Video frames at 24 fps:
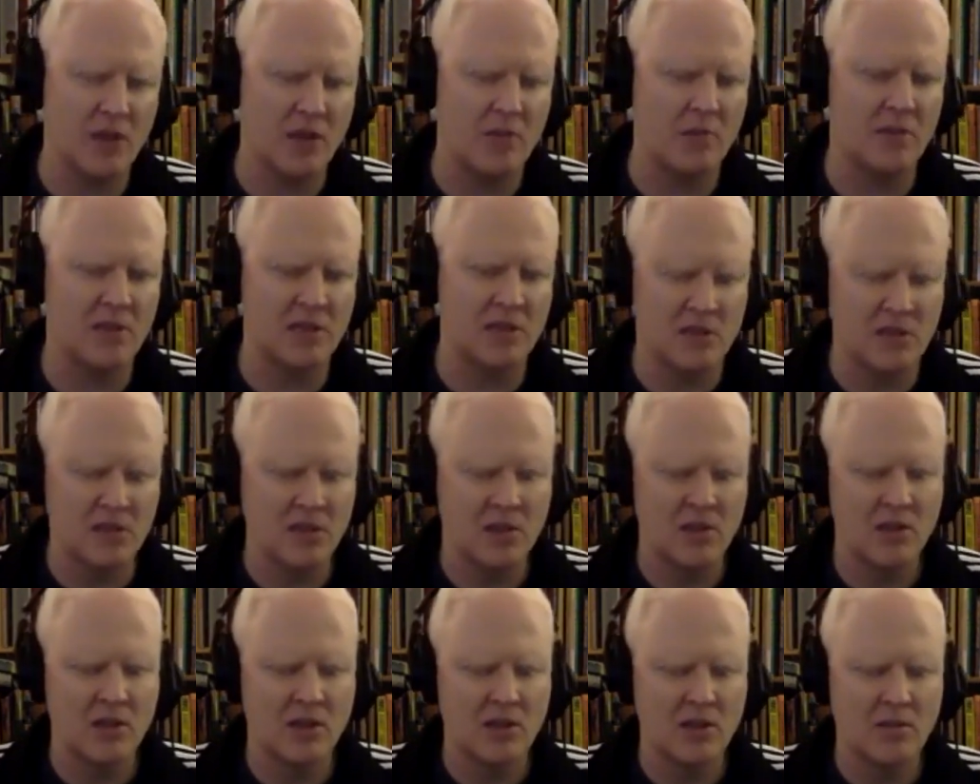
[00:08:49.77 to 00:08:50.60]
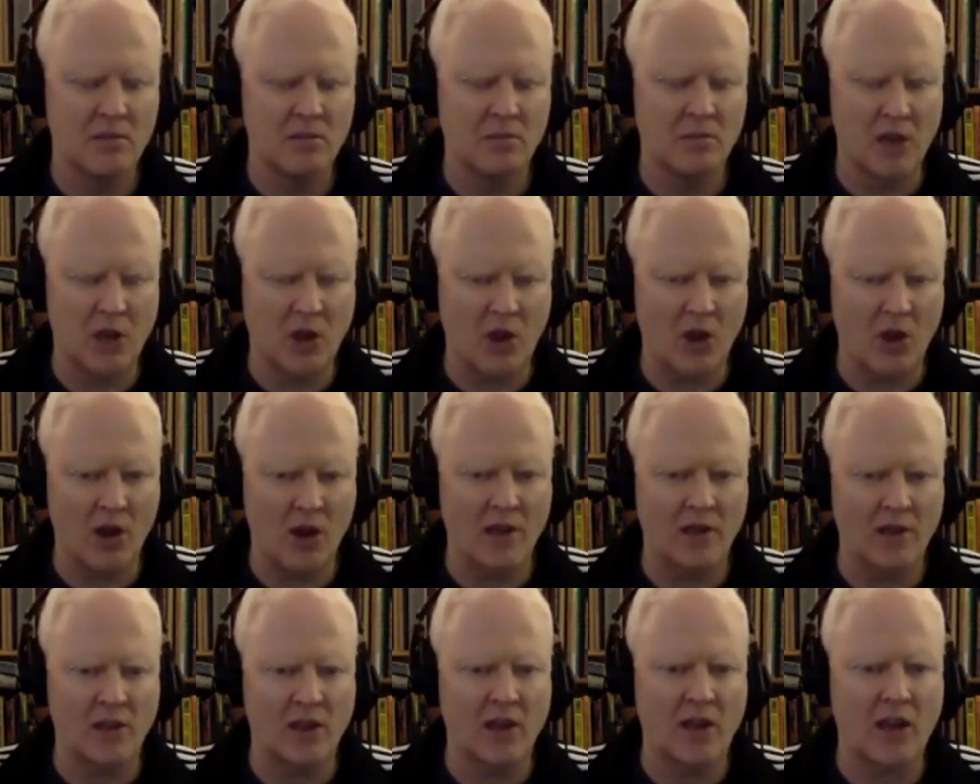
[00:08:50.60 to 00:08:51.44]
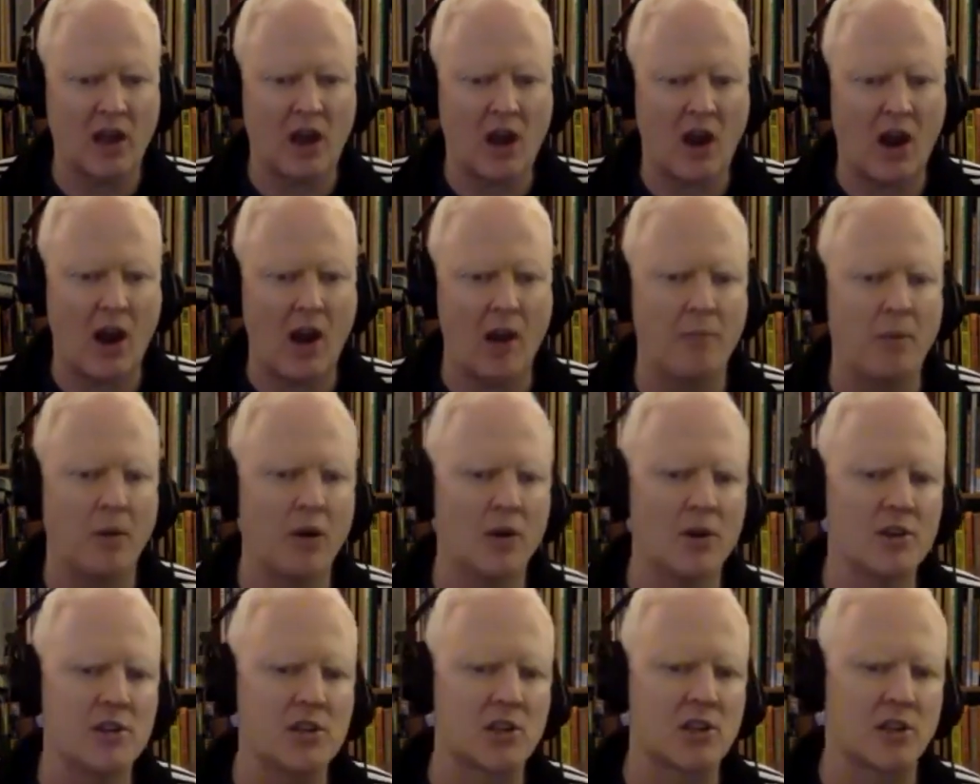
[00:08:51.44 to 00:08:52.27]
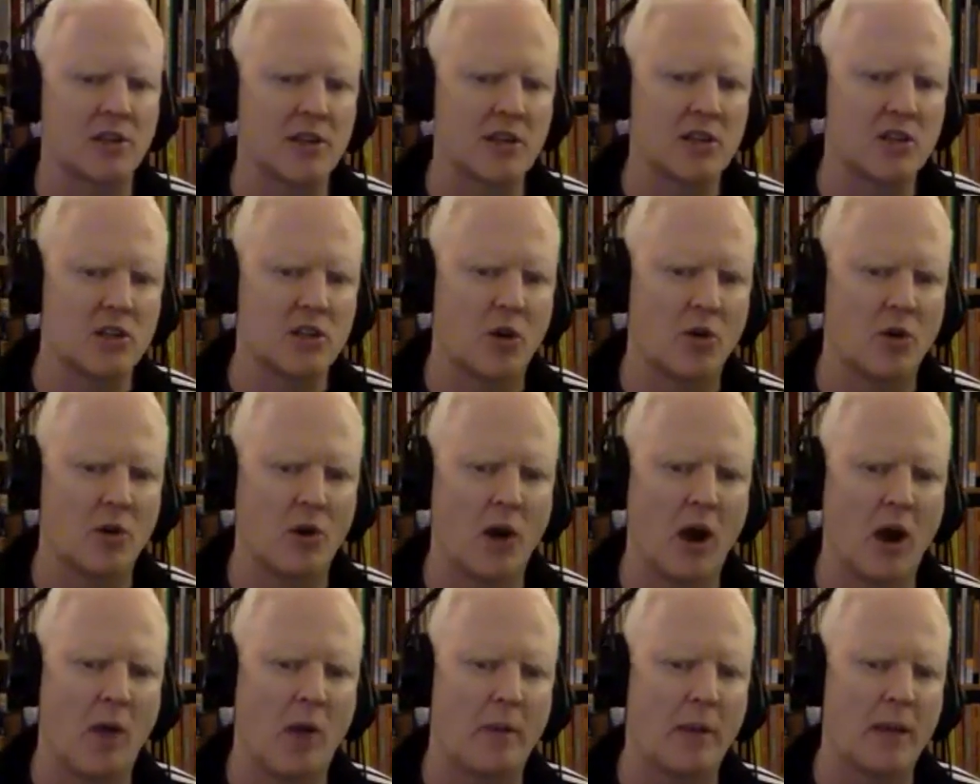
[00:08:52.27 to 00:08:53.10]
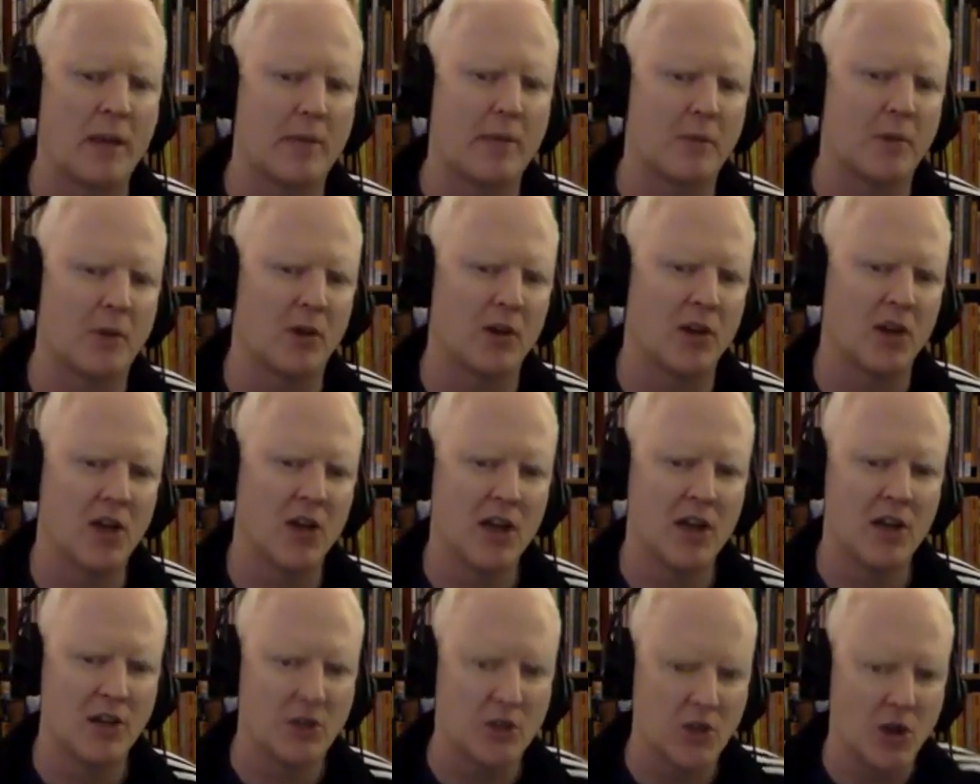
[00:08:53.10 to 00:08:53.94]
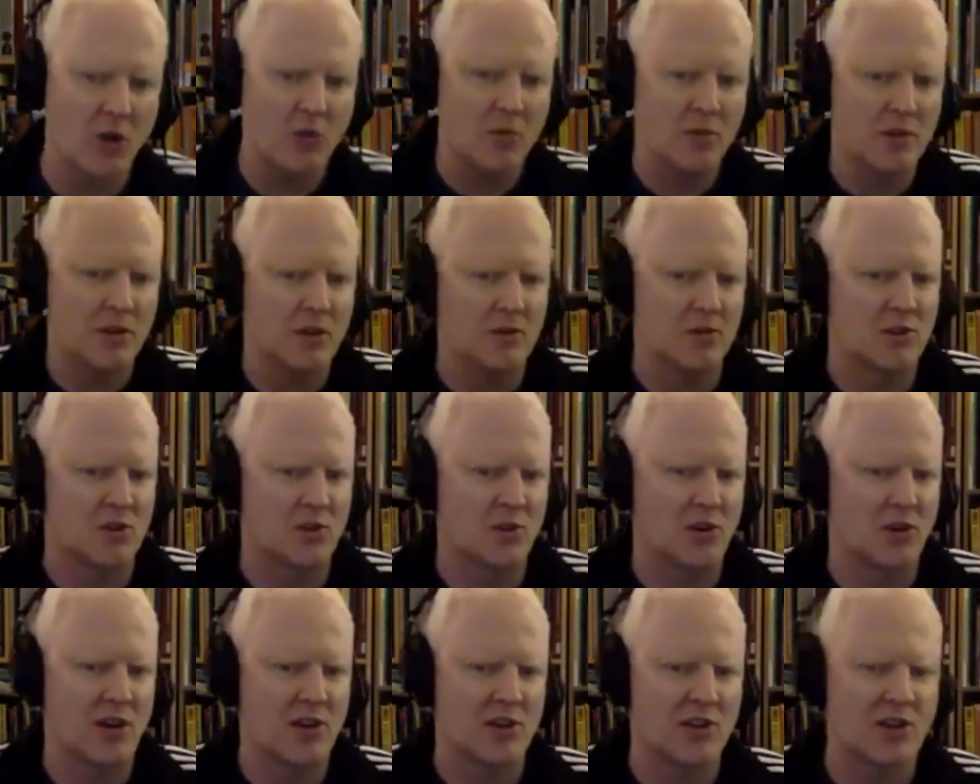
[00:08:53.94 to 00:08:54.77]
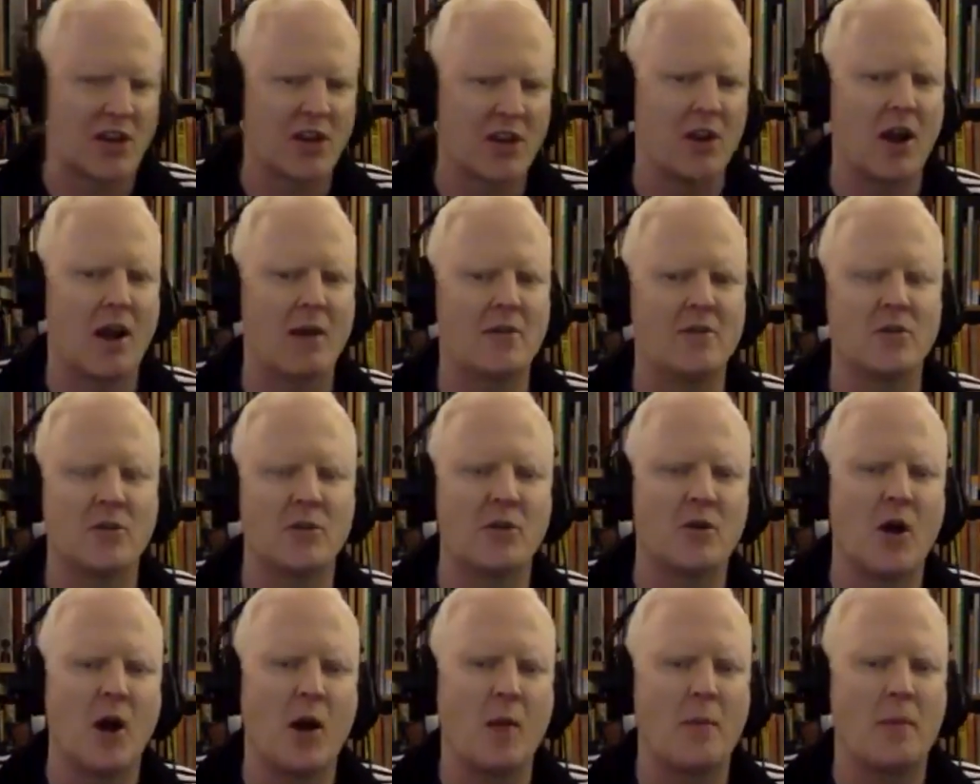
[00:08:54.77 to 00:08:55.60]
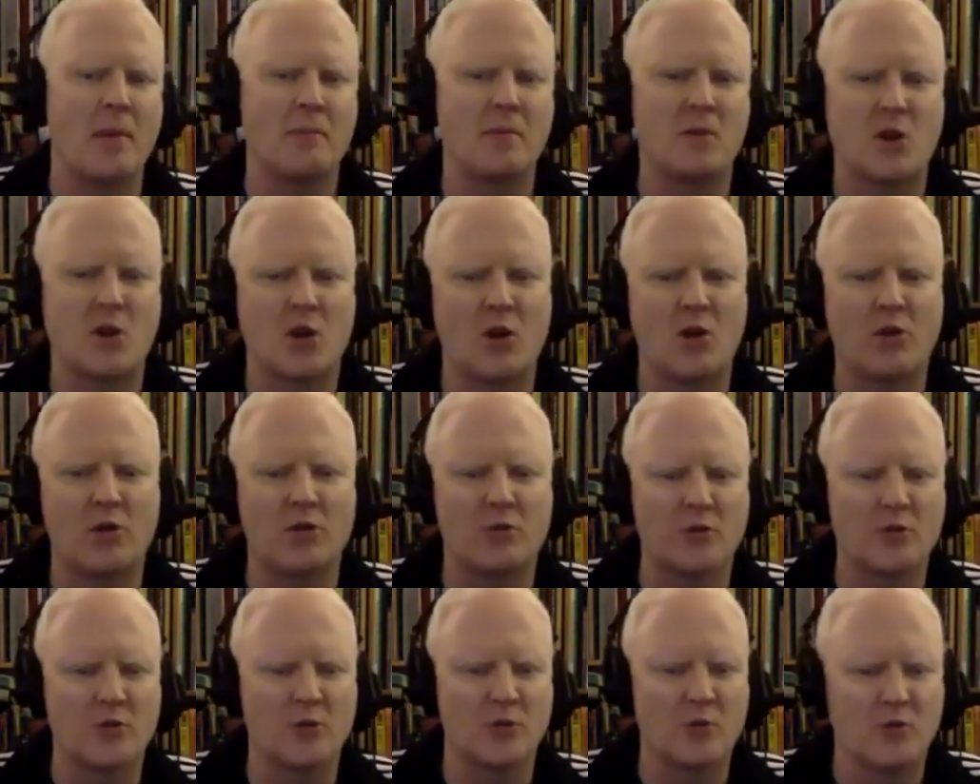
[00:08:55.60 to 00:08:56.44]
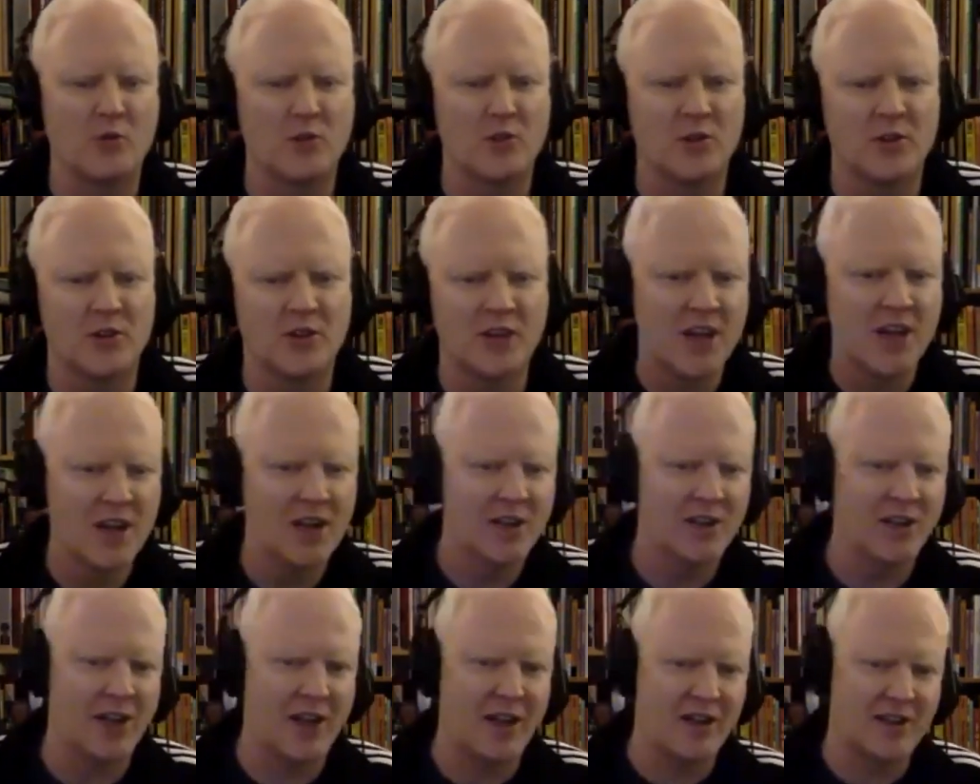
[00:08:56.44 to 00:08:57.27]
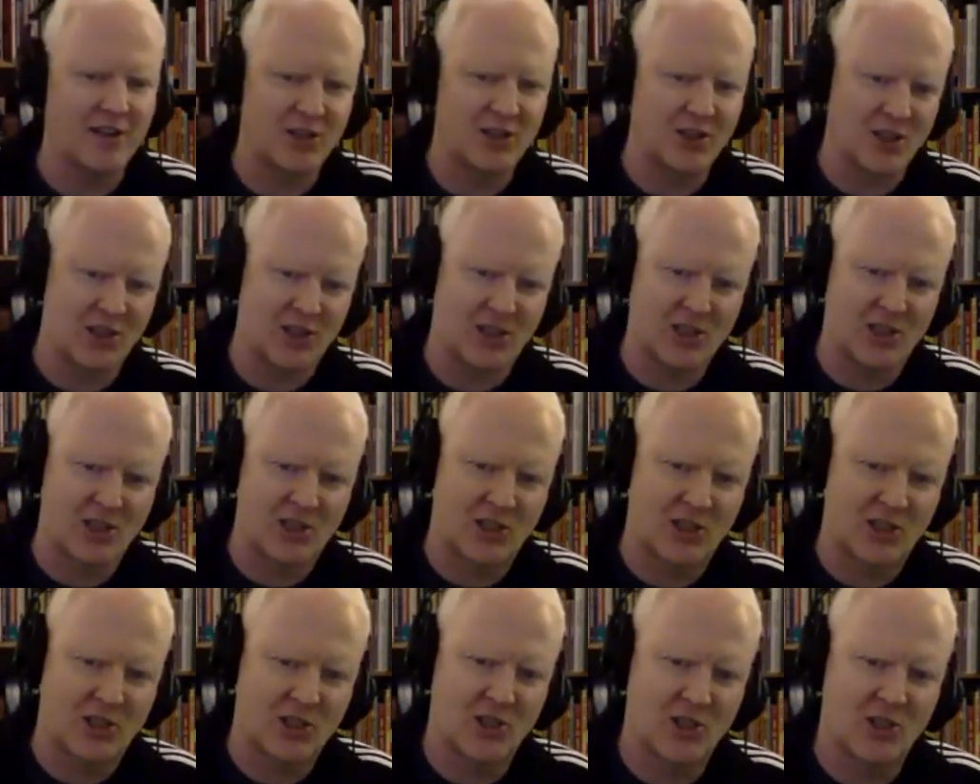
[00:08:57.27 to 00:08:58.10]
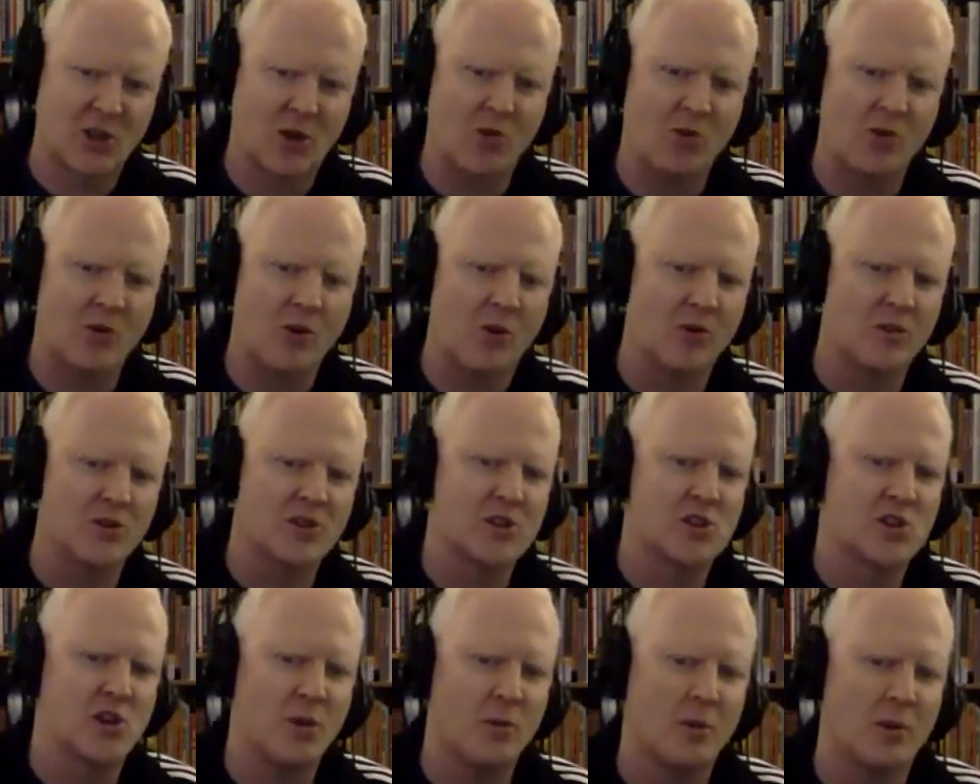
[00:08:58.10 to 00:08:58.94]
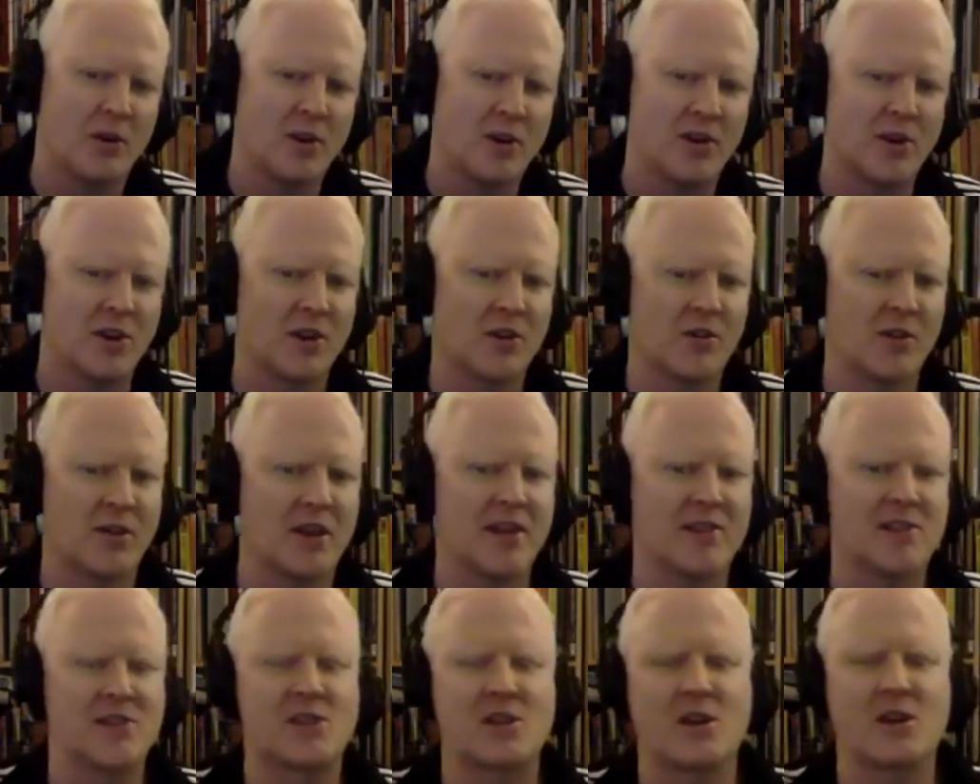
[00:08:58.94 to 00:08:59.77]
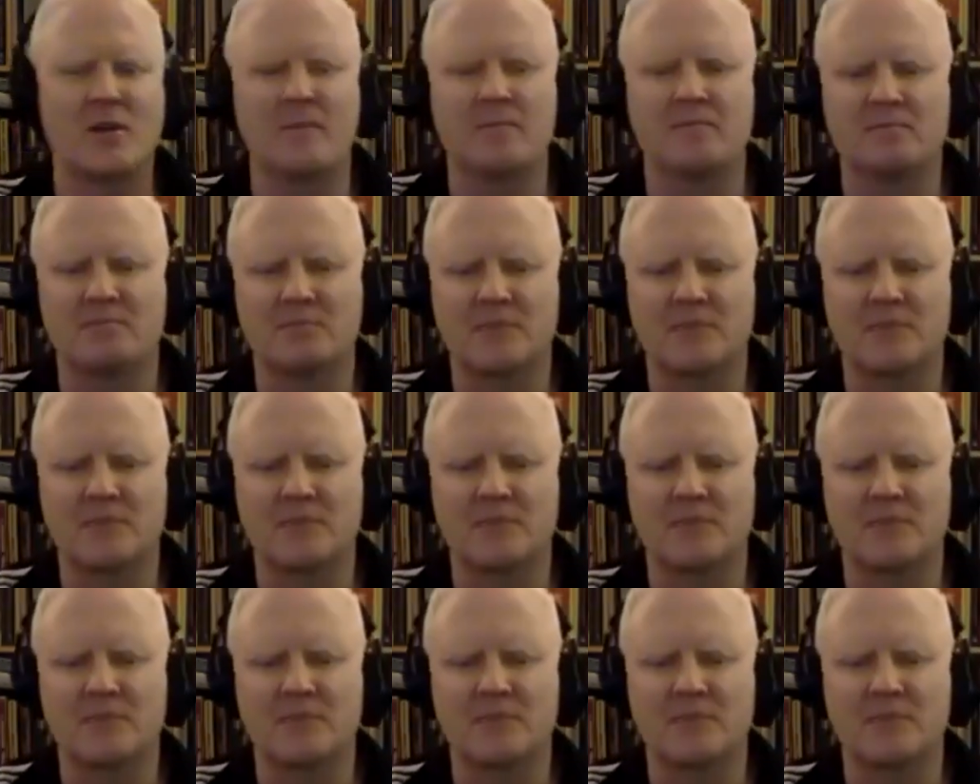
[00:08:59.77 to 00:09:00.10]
I mean, my god, like I personally don't know how people don't use drugs. Like I don't know how people go through the world like just stone cold sober. That's a